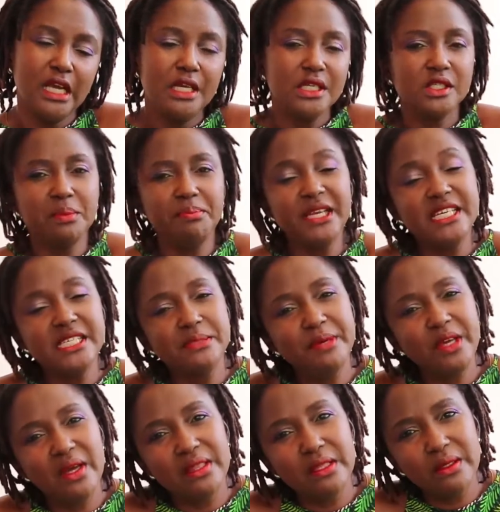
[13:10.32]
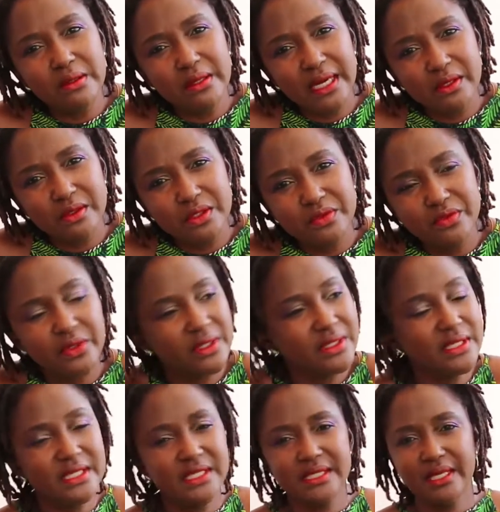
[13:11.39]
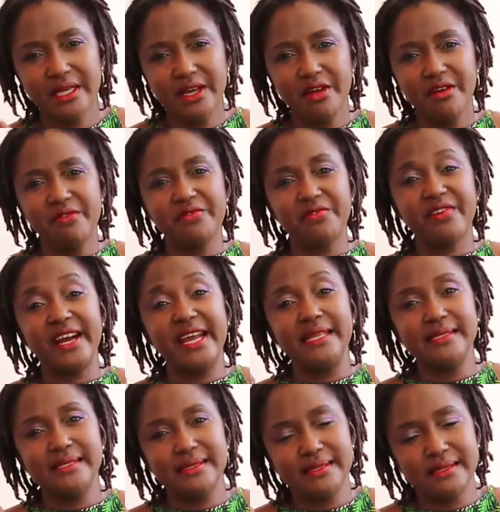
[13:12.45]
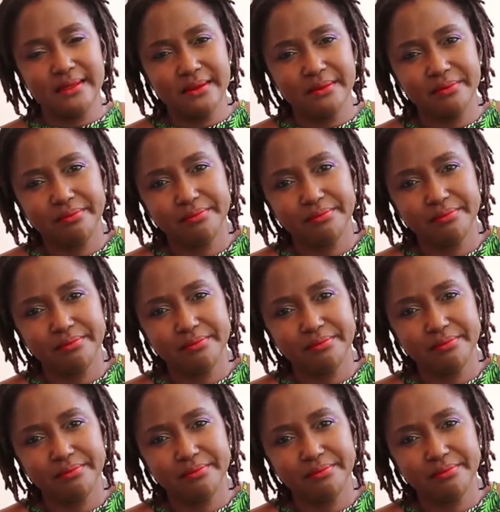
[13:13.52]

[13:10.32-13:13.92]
So please be on the lookout for these friends.